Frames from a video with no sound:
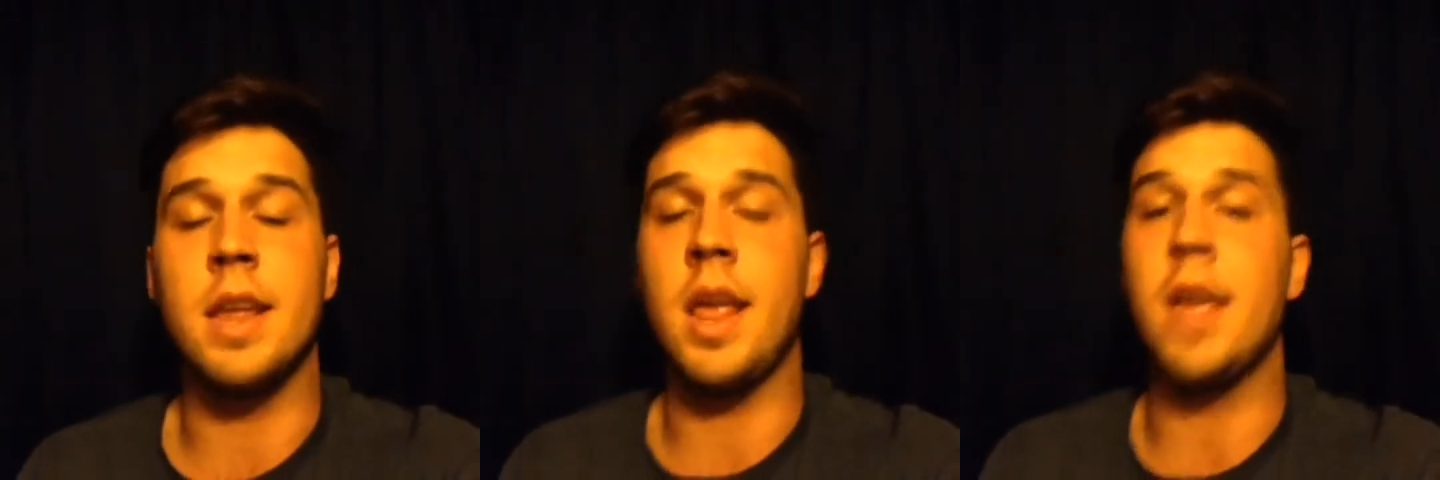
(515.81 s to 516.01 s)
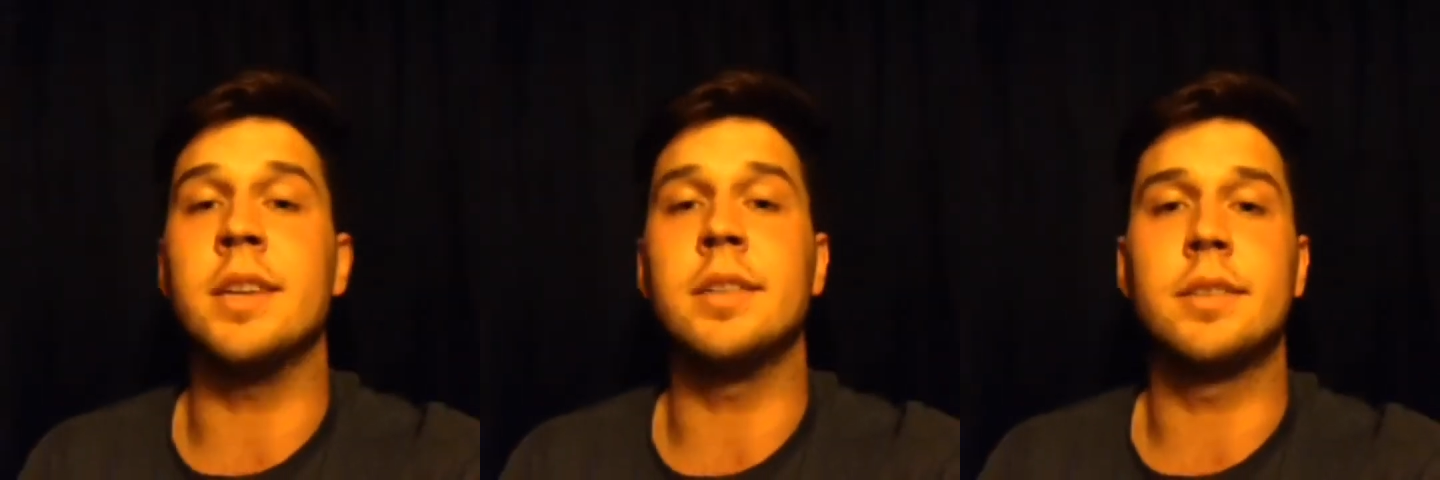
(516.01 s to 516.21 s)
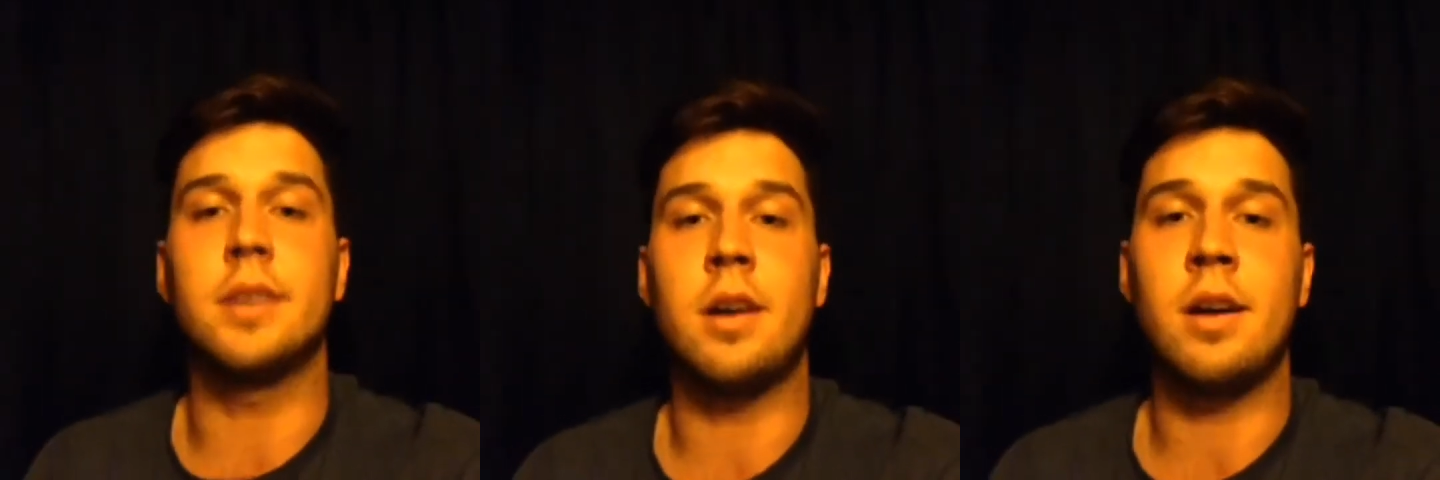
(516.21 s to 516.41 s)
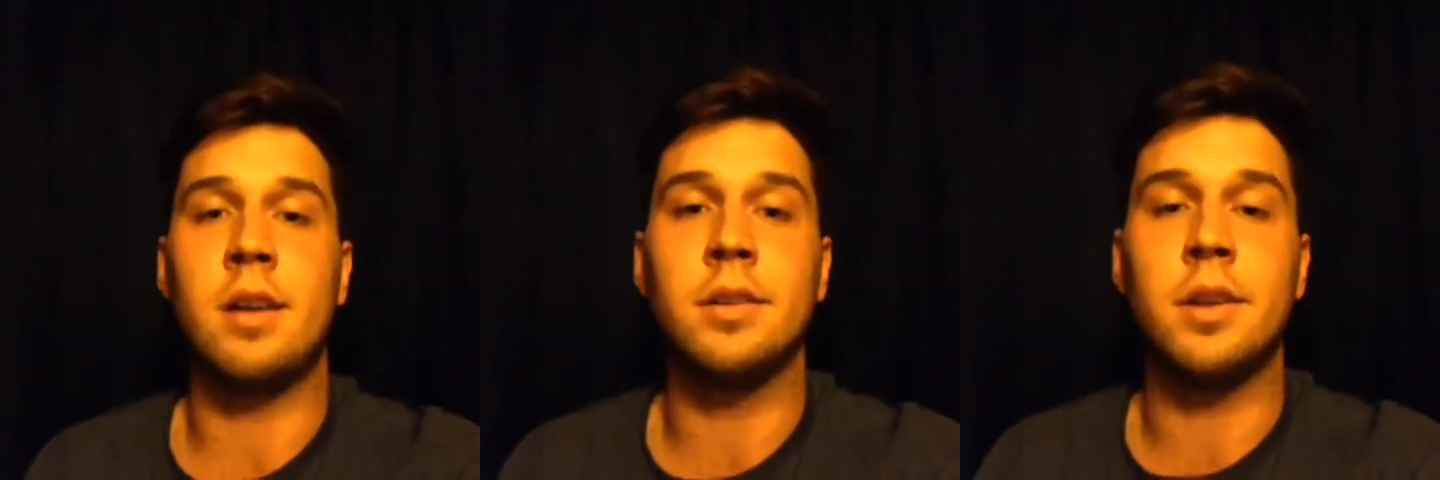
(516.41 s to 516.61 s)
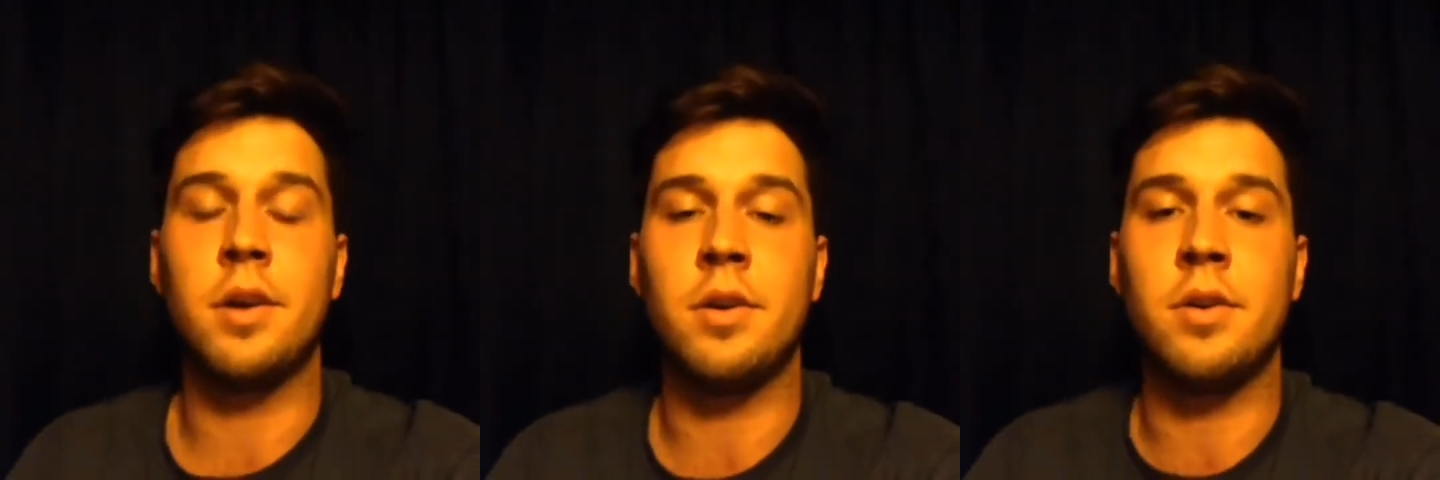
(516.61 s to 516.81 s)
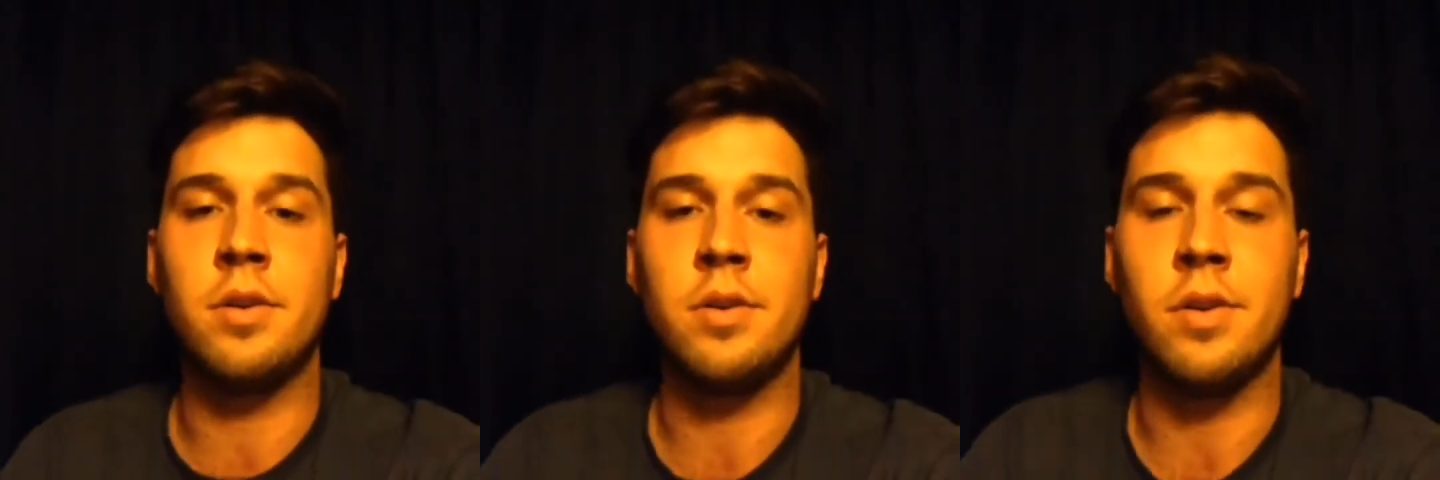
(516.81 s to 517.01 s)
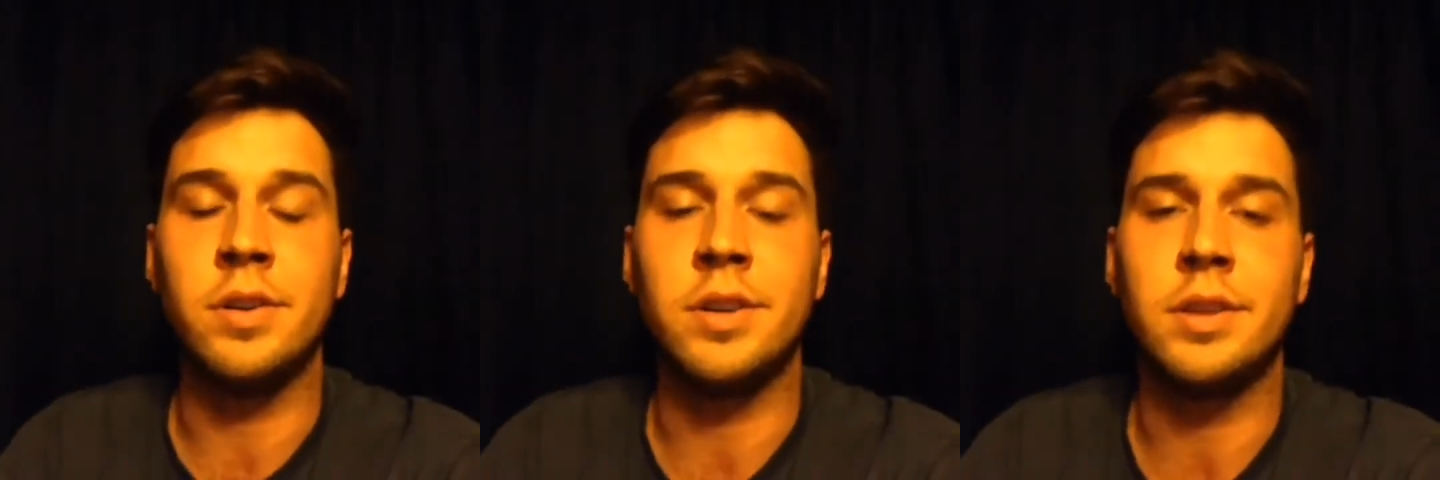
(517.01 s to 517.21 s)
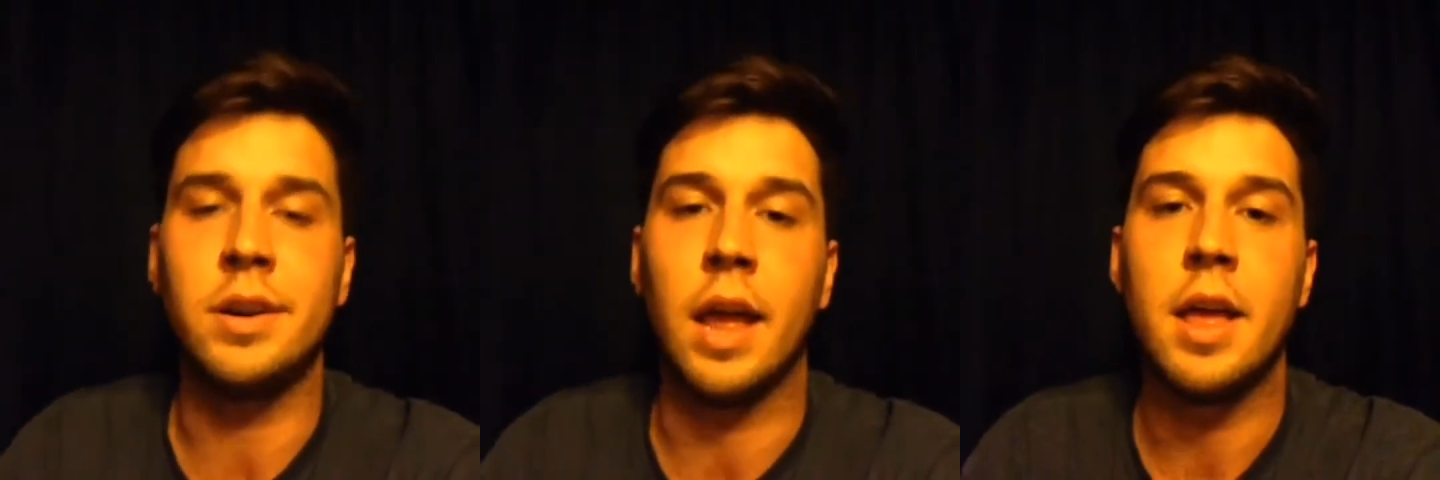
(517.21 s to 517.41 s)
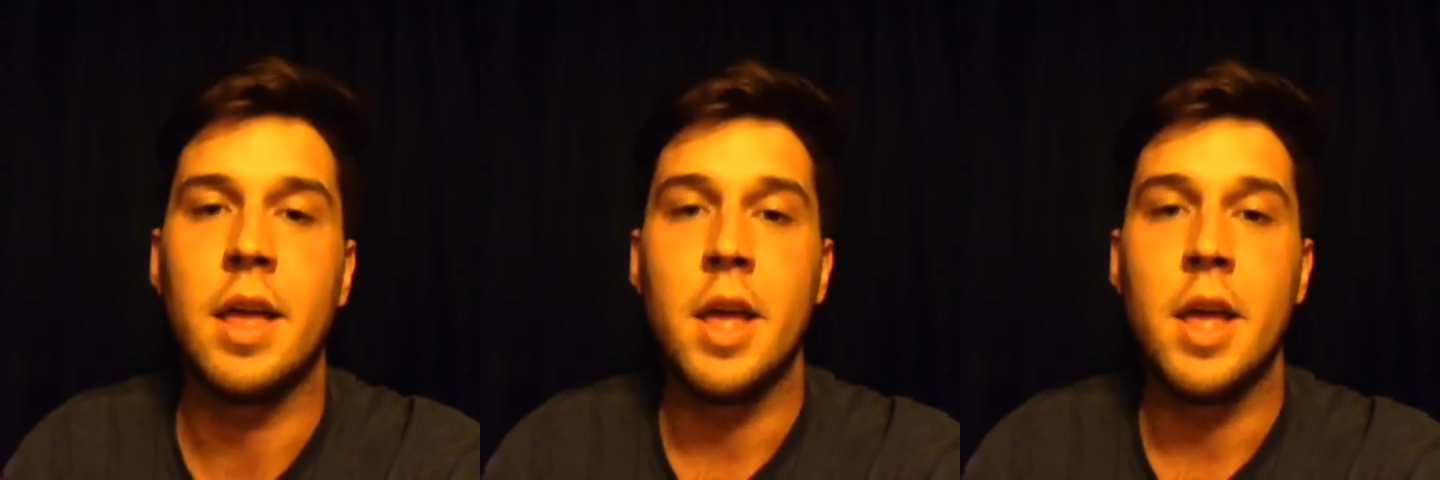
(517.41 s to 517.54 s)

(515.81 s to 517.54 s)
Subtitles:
it's all over.